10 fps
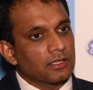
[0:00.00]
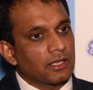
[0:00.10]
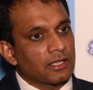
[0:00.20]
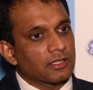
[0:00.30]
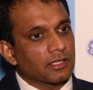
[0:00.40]

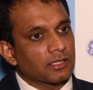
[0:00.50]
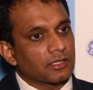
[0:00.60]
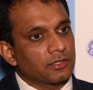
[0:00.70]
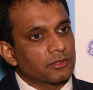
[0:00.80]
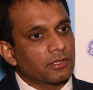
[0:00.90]
And I
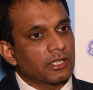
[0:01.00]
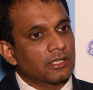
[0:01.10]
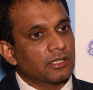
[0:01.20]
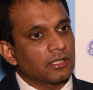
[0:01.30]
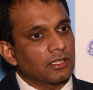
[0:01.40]
think uh, you
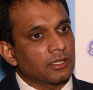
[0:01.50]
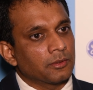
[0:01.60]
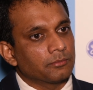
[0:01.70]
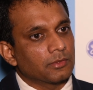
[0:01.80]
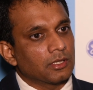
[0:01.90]
need
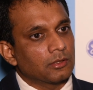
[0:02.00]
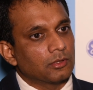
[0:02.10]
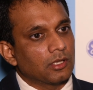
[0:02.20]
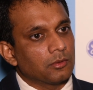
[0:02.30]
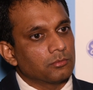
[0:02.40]
uh, uh,
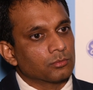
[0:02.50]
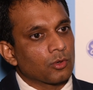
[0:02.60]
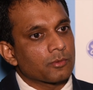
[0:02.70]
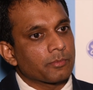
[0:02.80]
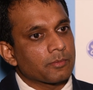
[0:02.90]
uh,
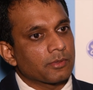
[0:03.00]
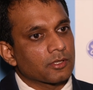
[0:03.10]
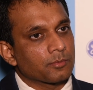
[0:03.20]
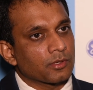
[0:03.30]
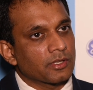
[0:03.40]
more people
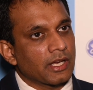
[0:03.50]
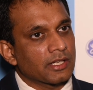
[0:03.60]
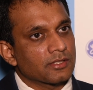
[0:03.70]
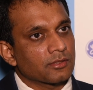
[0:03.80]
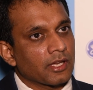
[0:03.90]
to put their
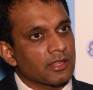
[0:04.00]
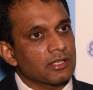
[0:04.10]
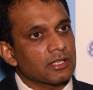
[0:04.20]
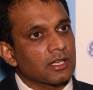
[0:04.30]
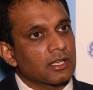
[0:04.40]
heads
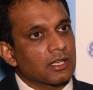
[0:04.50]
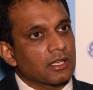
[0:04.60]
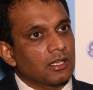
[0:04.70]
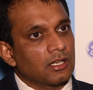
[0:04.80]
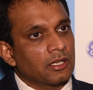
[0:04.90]
together.
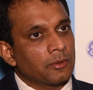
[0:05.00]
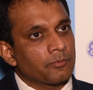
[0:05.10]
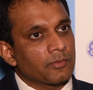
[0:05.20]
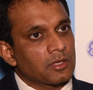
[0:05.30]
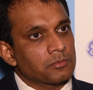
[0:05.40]

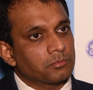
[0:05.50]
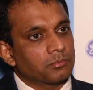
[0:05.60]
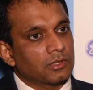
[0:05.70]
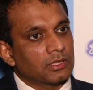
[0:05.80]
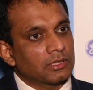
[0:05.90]
Um,
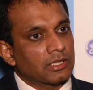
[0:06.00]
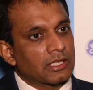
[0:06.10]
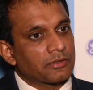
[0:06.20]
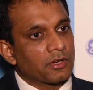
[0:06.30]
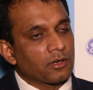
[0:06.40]

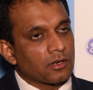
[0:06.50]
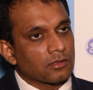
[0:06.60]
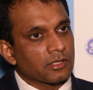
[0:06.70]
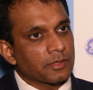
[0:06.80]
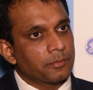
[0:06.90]
it will not
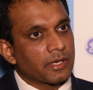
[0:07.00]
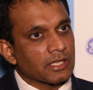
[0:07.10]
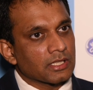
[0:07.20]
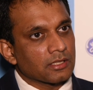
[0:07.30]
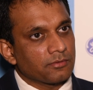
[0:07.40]
only
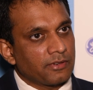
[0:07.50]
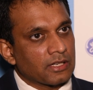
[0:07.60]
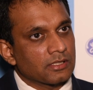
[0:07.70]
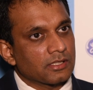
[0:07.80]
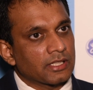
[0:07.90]
bring
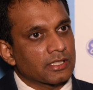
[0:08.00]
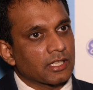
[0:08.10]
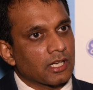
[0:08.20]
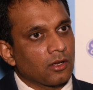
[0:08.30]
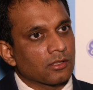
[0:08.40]
funds, I
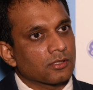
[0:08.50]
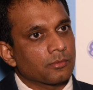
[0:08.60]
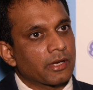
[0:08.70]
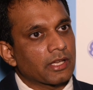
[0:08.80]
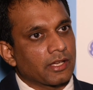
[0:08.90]
think it will also
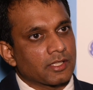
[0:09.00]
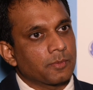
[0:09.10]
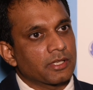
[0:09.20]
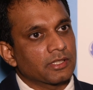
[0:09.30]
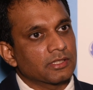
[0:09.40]
bring
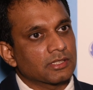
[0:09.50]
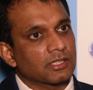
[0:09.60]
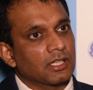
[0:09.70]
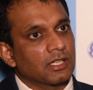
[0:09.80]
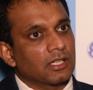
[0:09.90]

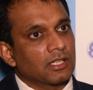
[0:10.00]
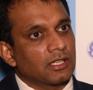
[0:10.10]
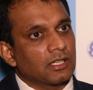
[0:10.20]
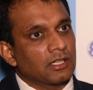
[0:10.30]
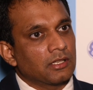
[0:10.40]
expertise
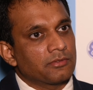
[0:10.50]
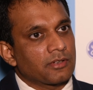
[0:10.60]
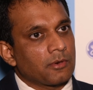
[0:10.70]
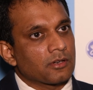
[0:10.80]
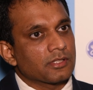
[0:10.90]
uh,
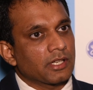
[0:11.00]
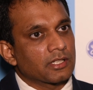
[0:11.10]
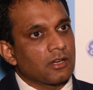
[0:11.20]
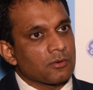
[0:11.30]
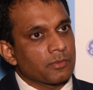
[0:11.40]
from
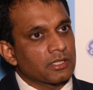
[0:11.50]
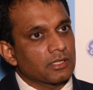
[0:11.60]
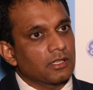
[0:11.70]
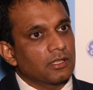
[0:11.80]
outside government